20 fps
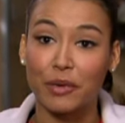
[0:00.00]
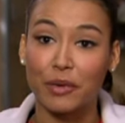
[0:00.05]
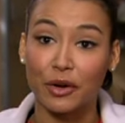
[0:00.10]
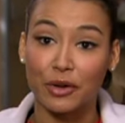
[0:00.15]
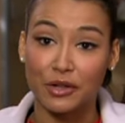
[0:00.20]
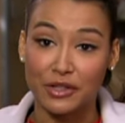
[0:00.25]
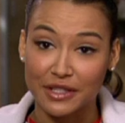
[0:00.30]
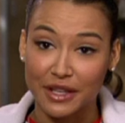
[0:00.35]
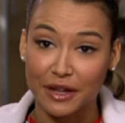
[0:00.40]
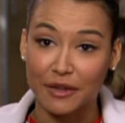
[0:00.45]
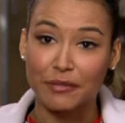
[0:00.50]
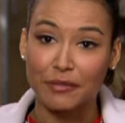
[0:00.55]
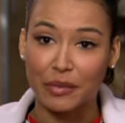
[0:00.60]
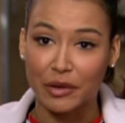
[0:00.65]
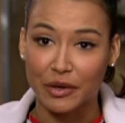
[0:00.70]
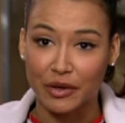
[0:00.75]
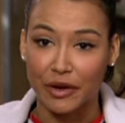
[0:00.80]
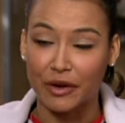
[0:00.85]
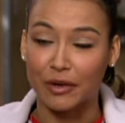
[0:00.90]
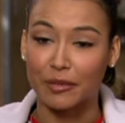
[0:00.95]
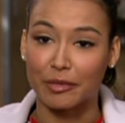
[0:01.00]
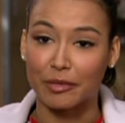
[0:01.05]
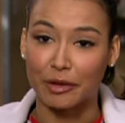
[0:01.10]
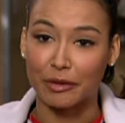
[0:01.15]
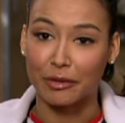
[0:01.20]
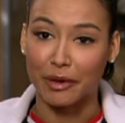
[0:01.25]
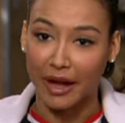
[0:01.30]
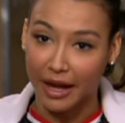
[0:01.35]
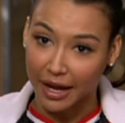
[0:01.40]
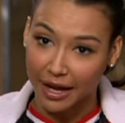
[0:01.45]
herself put on a
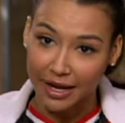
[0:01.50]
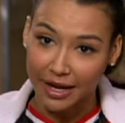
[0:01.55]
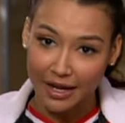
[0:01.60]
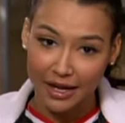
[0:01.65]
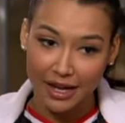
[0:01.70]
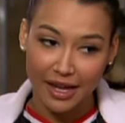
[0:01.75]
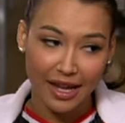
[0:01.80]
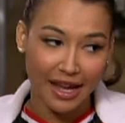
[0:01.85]
blue wig,